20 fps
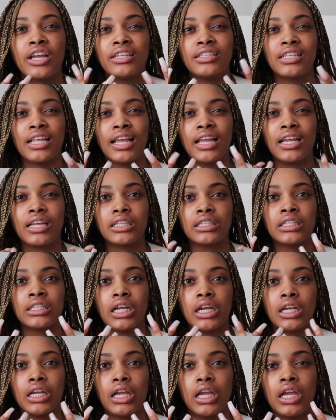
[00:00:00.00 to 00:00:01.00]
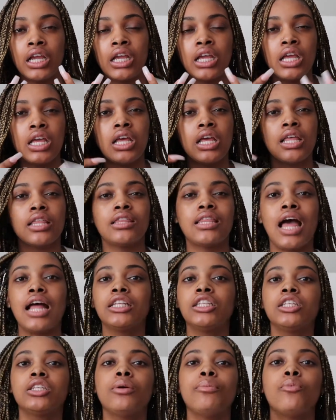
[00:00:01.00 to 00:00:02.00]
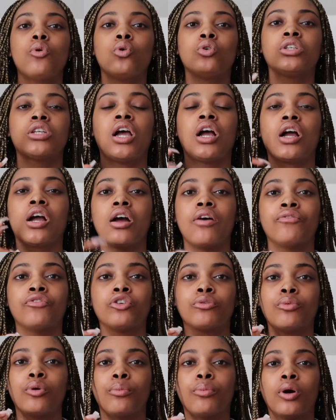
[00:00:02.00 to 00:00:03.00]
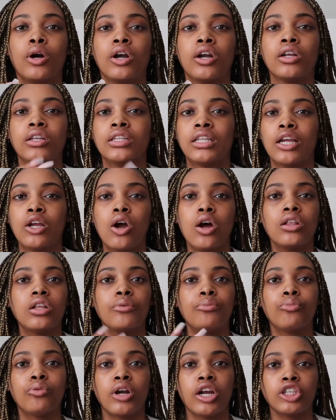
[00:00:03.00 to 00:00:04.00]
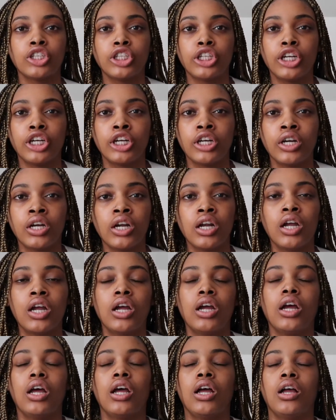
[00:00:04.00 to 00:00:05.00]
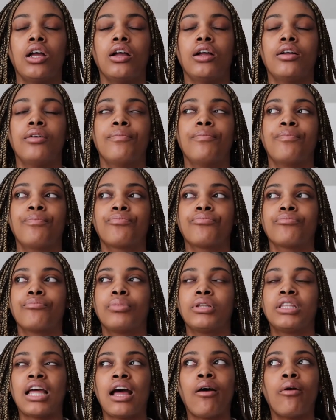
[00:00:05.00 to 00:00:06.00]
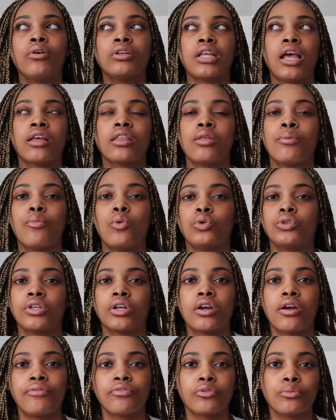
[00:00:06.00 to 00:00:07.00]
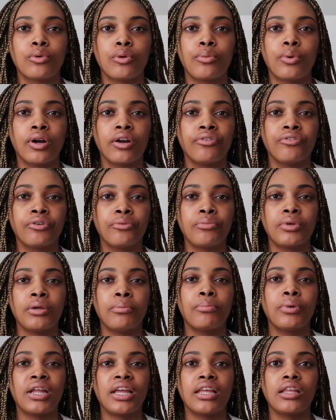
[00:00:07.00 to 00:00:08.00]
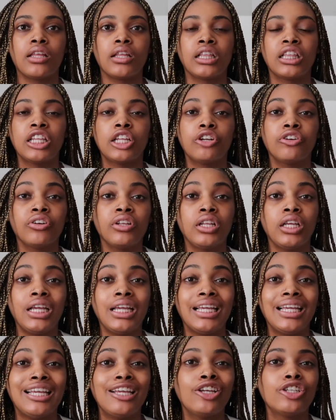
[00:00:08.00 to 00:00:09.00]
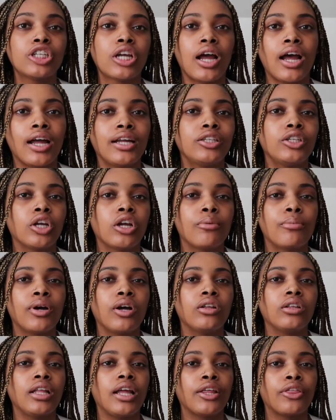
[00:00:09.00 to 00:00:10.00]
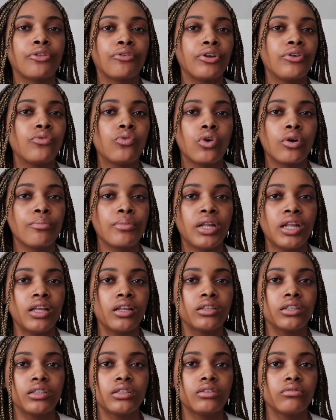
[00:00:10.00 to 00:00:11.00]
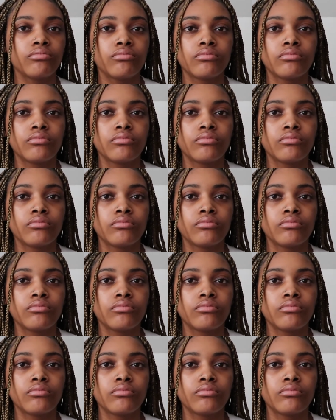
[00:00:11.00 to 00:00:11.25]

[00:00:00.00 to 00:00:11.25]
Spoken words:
is like sucking. That's the most uncomfortable part. They call it pressure, but that was like the most uncomfortable part for me. But literally each eye took about like 3-4 minutes,